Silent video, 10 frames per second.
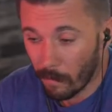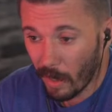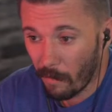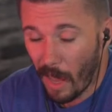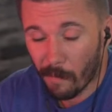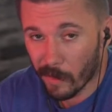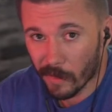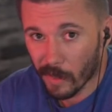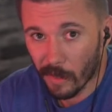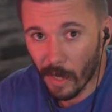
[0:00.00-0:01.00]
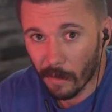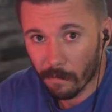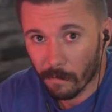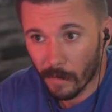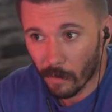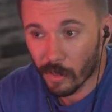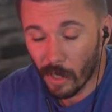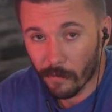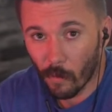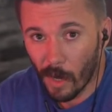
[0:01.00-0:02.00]
but I'm happy to say that. That was
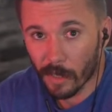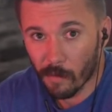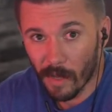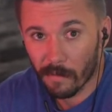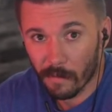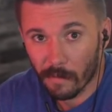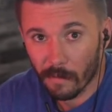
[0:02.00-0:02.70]
tough to watch, man.